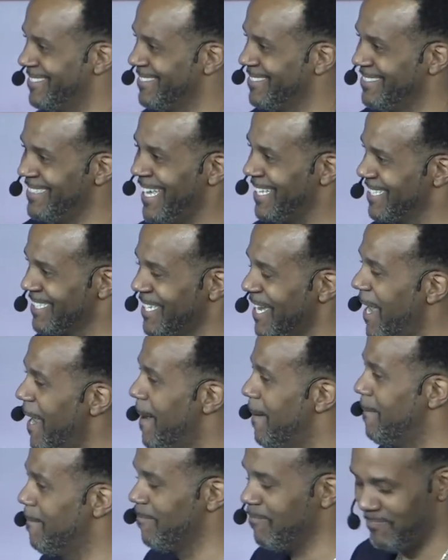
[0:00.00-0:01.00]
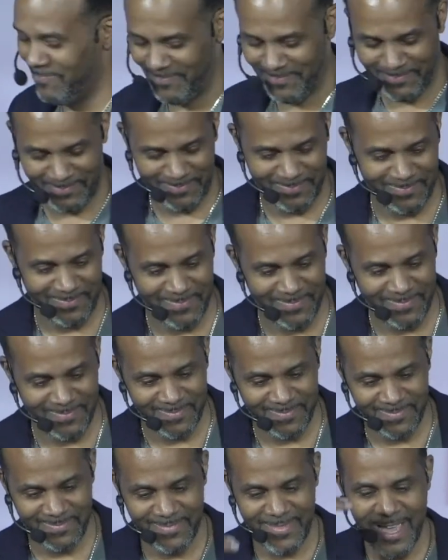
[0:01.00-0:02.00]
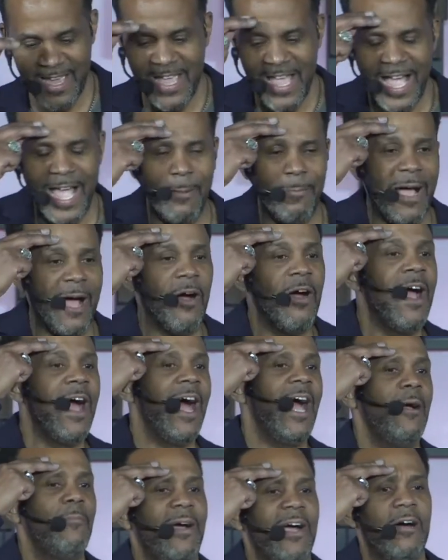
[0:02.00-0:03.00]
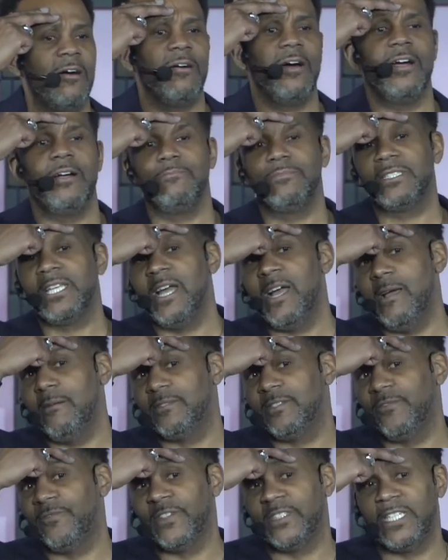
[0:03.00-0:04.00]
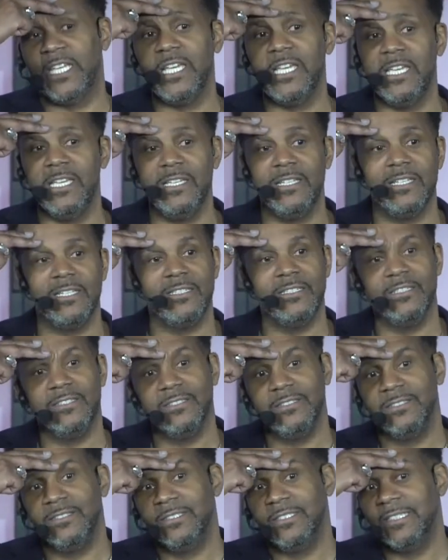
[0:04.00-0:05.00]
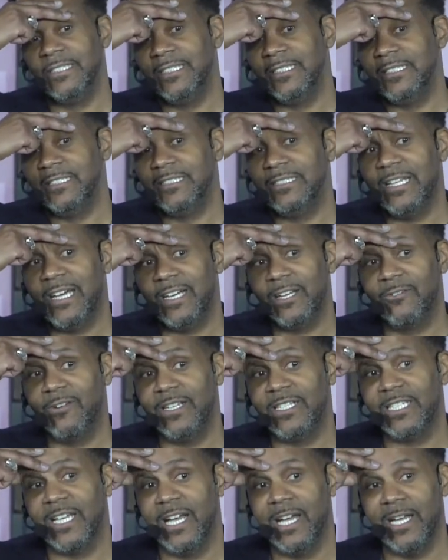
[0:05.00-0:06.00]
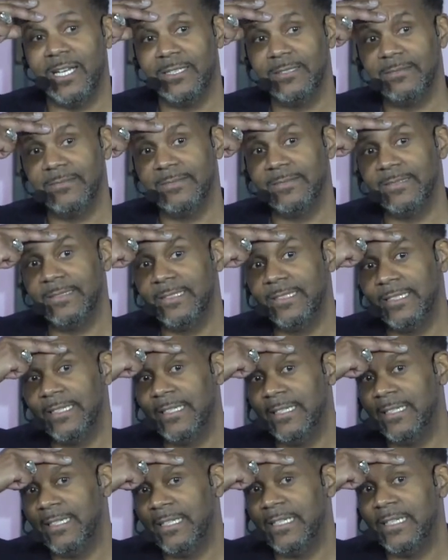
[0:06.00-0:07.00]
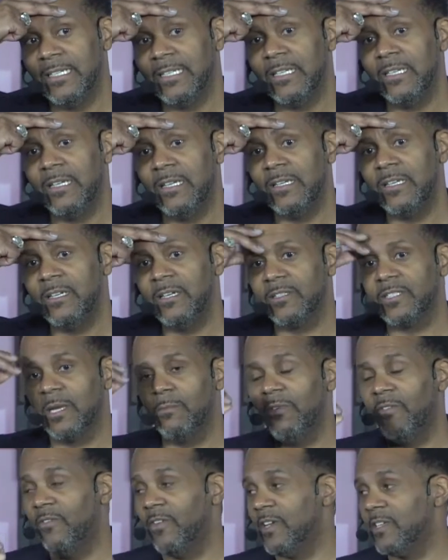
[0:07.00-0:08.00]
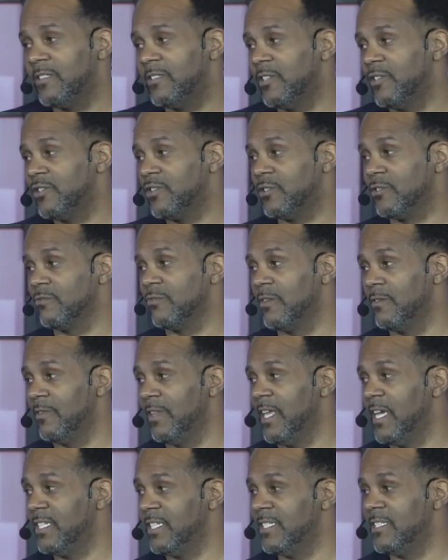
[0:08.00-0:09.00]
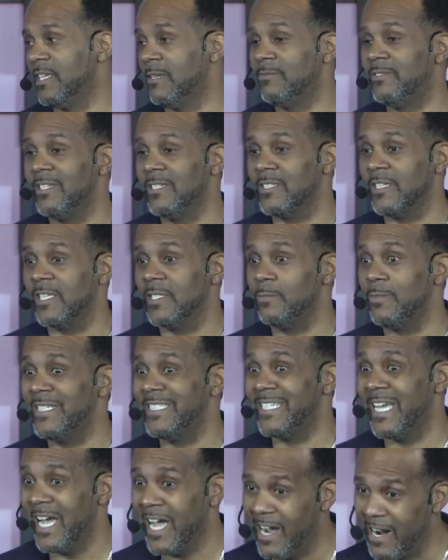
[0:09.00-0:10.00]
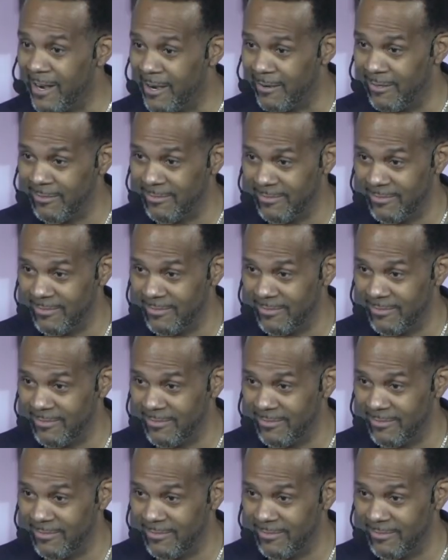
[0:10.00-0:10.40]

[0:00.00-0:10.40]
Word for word: not the time. How about, how about um, times of fatigue? Not a great time. You know, some of us destroy relationships just because we're tired.